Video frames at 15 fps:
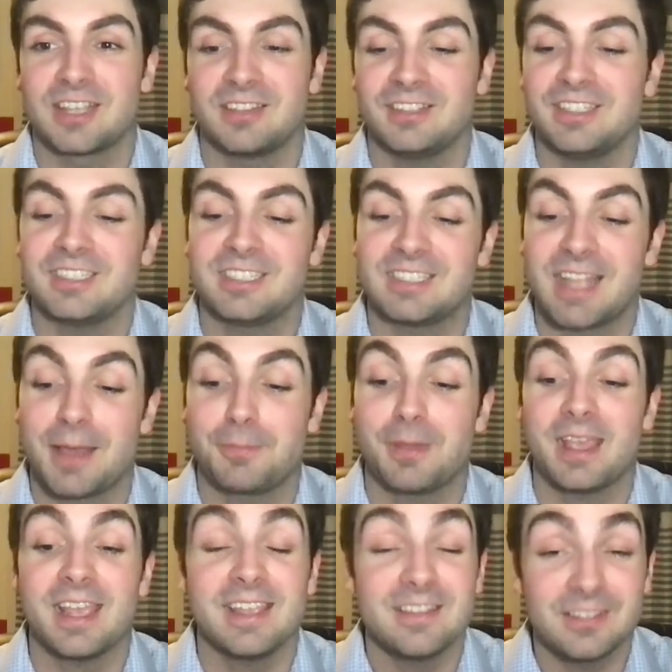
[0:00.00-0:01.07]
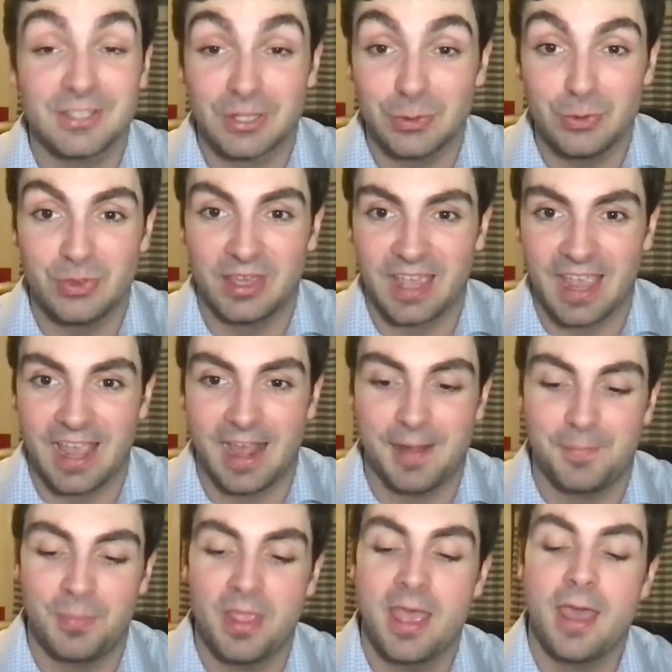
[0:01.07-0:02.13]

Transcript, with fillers: at least step into the game,